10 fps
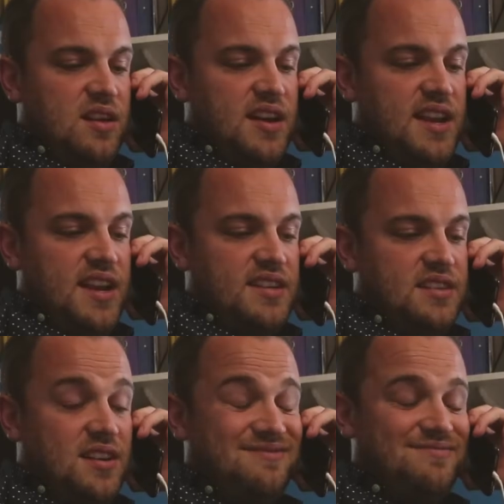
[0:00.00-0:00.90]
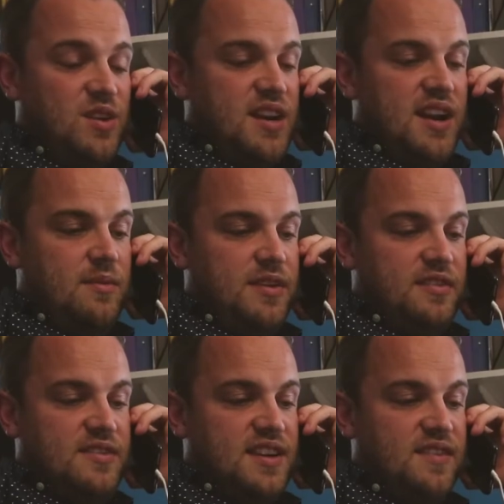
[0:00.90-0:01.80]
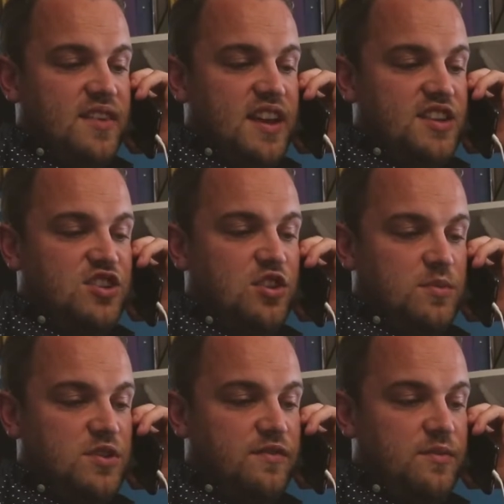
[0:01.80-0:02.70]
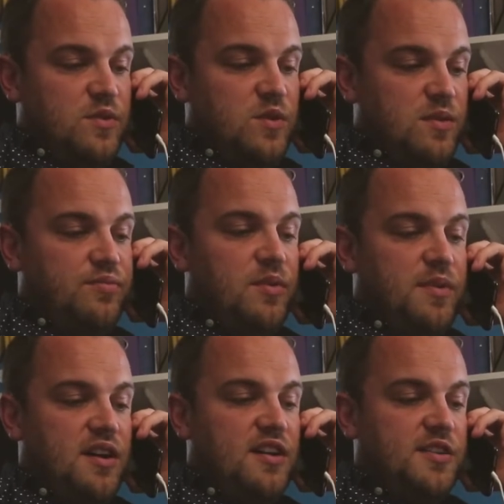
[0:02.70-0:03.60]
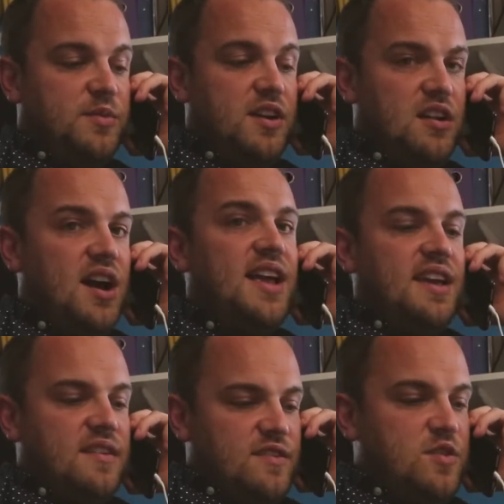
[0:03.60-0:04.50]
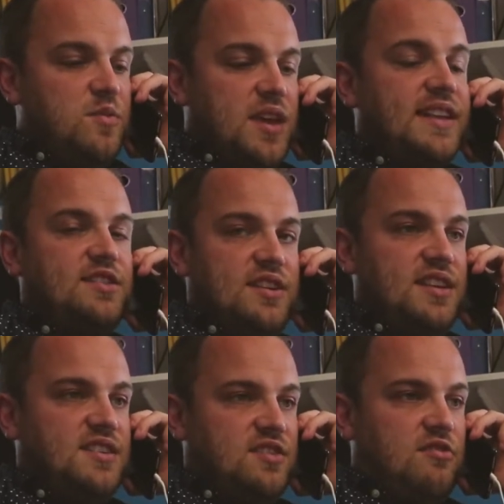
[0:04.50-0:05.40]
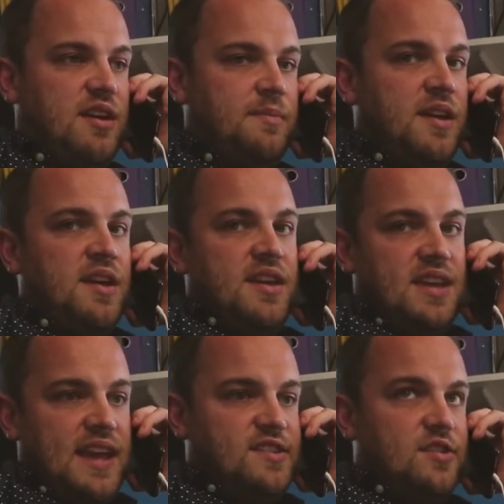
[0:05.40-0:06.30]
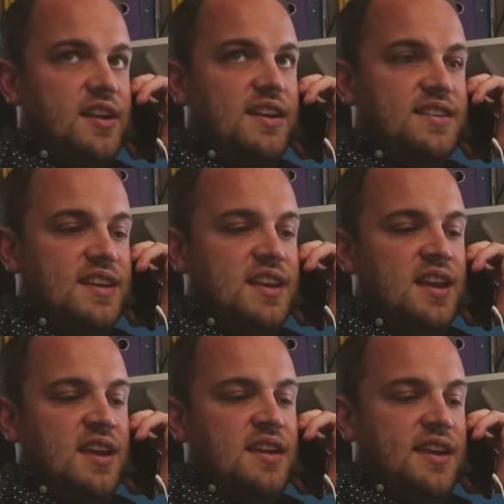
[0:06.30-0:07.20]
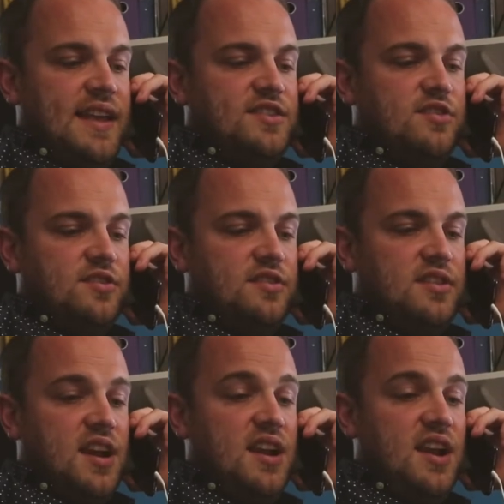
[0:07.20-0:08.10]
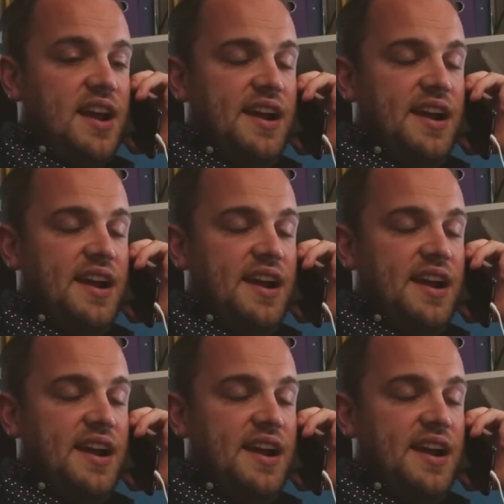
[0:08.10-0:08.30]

like, and it's like, one day I'll be on TV, and it stops you from doing the proper hard work. Like, get on Instagram, get on LinkedIn, get on, and